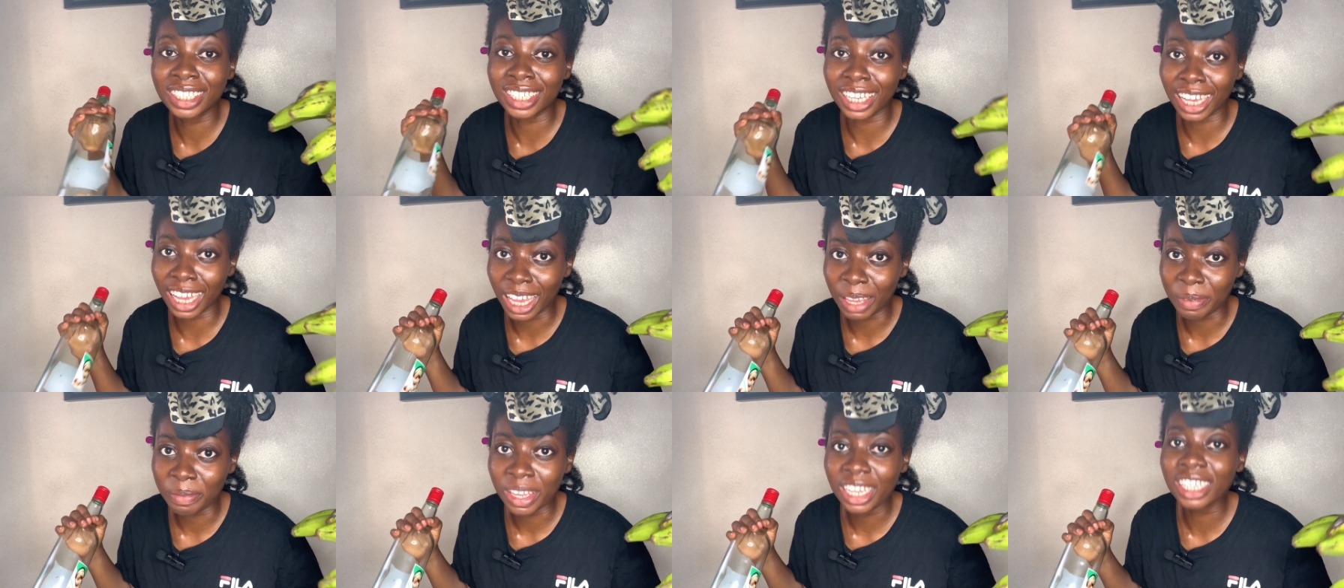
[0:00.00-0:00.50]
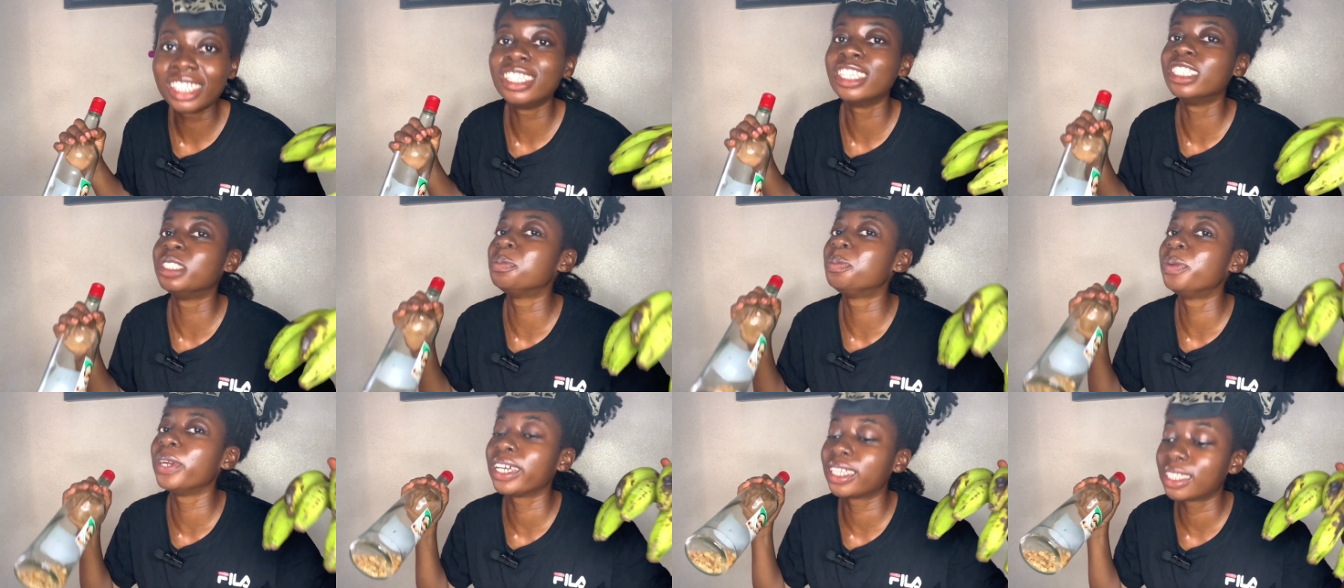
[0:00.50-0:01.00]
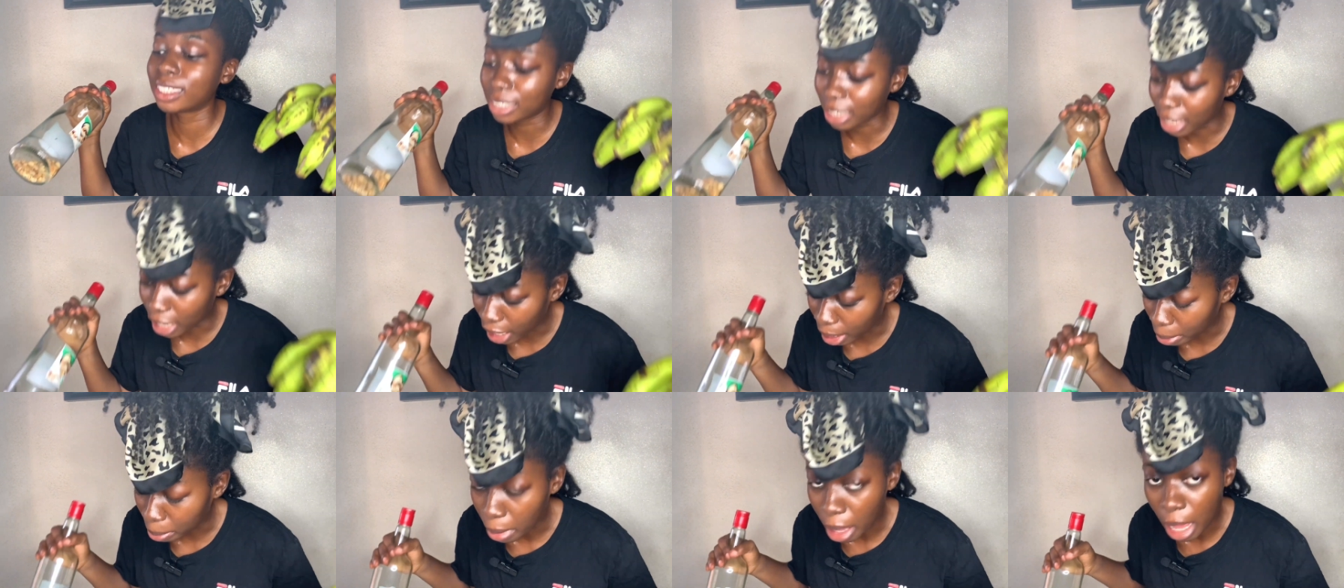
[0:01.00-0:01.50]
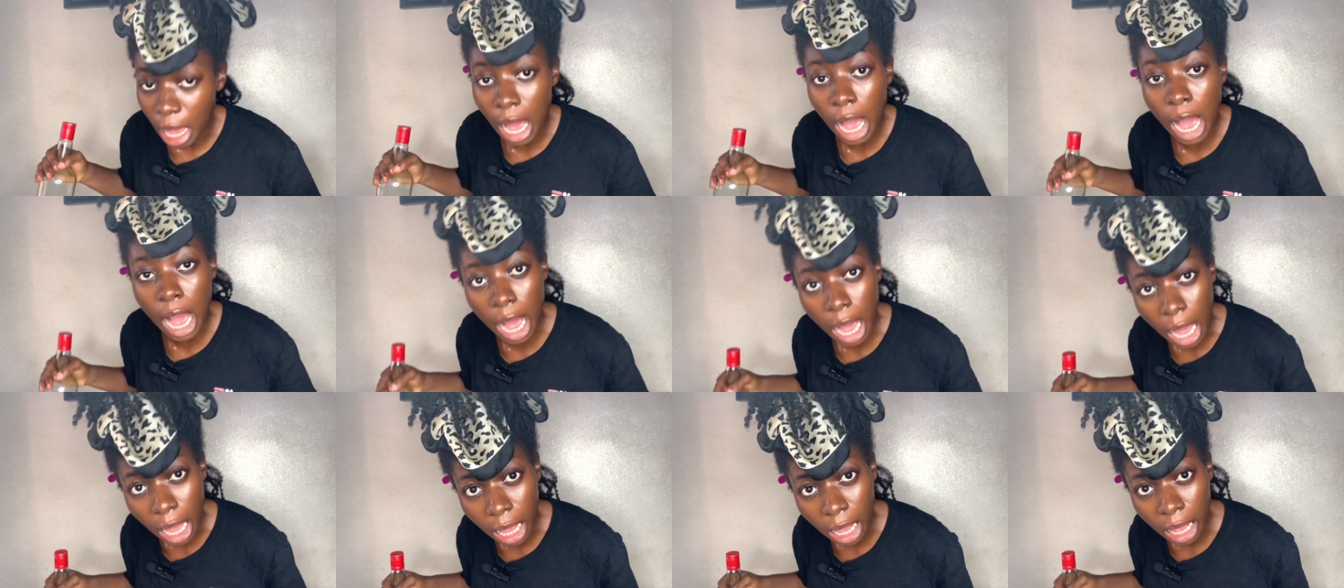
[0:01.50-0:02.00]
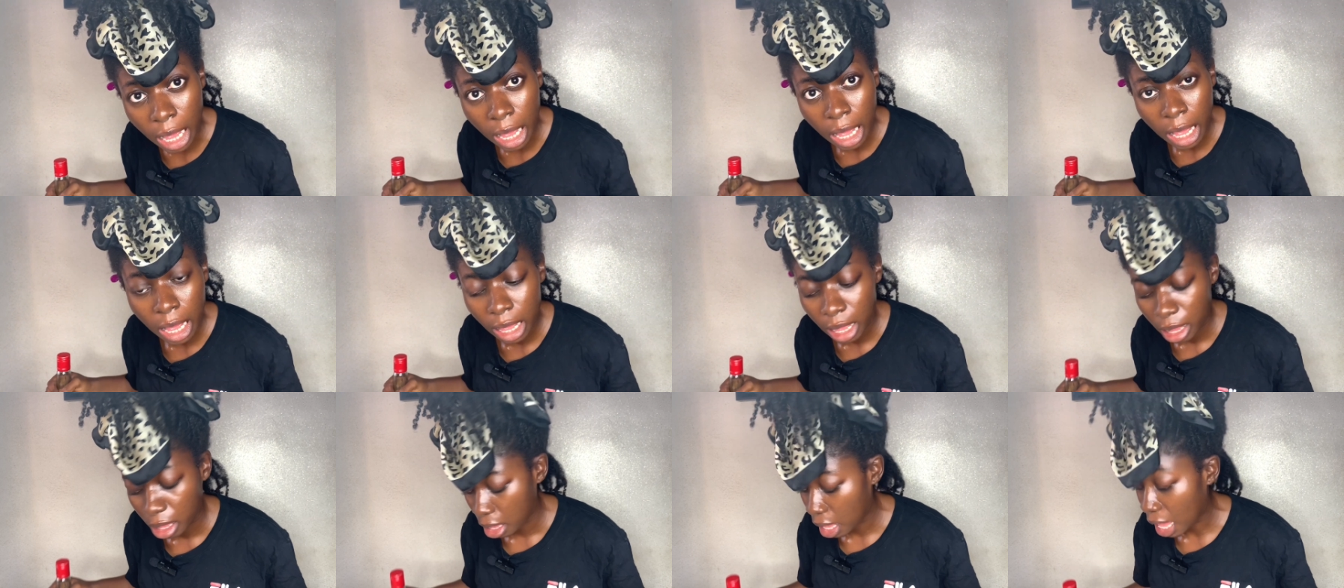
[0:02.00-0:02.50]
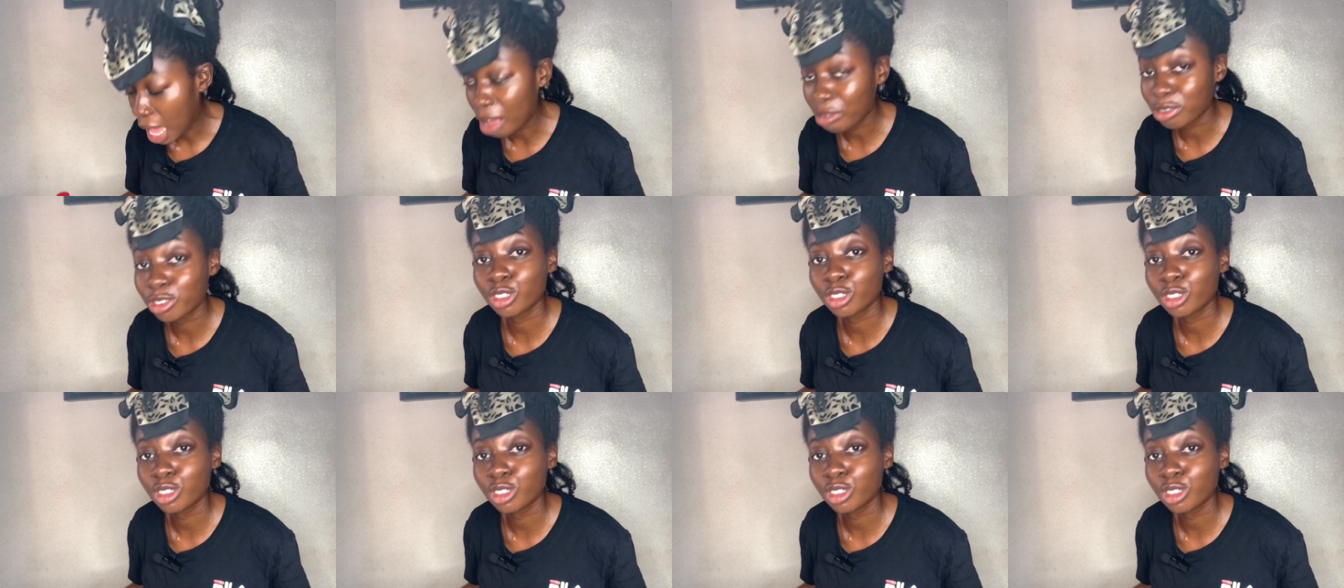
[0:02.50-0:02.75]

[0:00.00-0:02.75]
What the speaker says: time. It is break time. I've